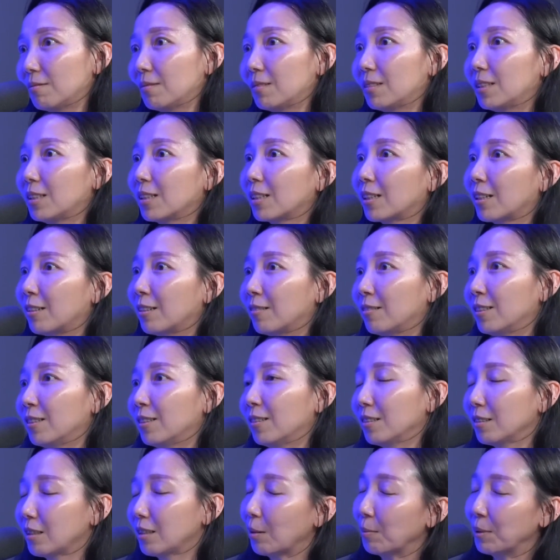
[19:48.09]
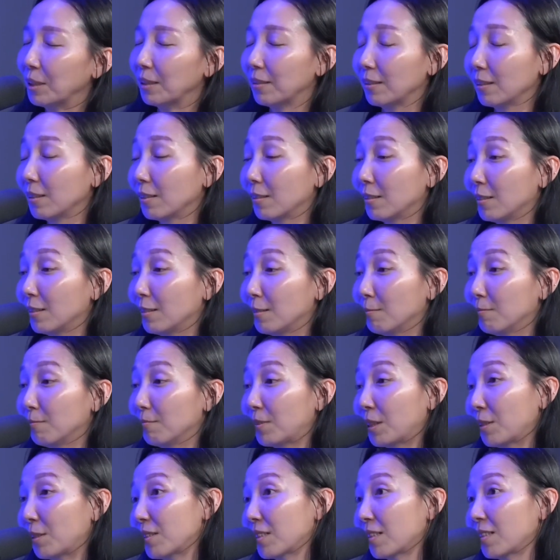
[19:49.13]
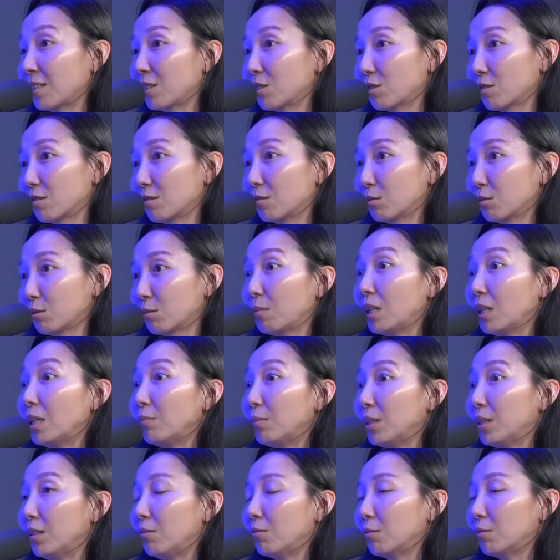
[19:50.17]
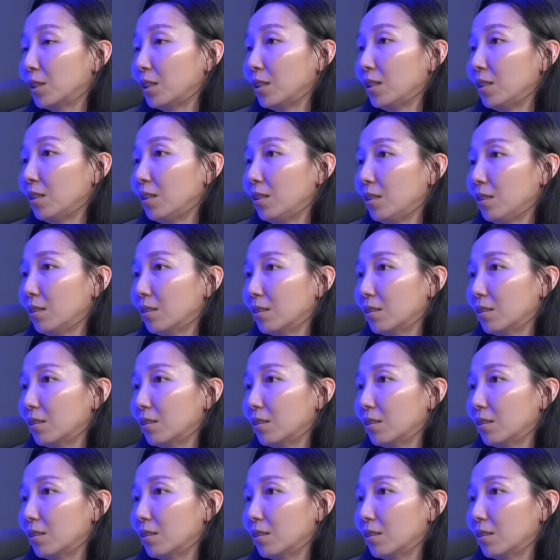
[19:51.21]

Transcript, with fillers: the current, I mean, like um, Barisan National to maybe really